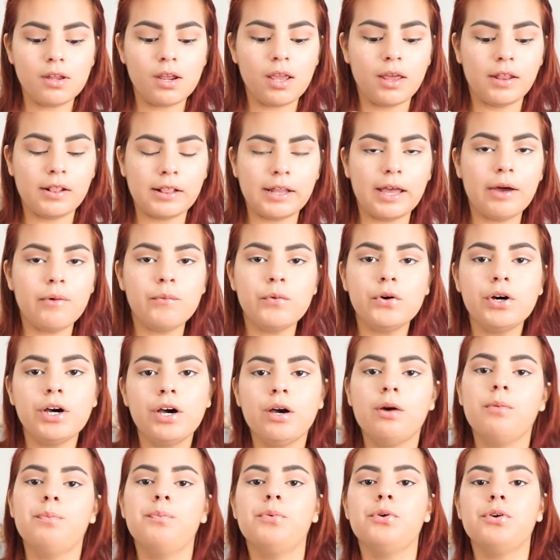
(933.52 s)
And that will
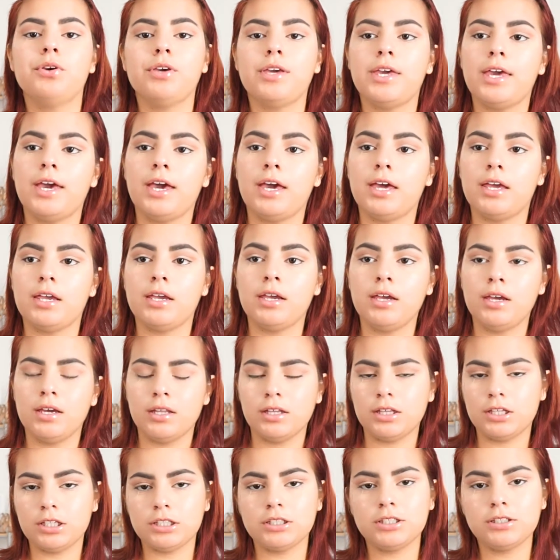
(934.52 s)
help you get,
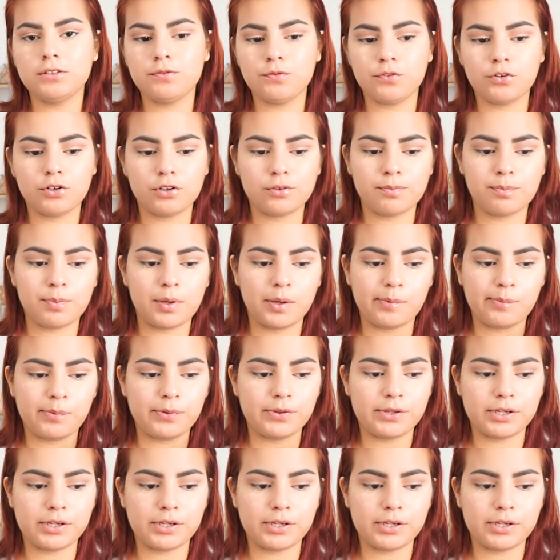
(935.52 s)
this is for people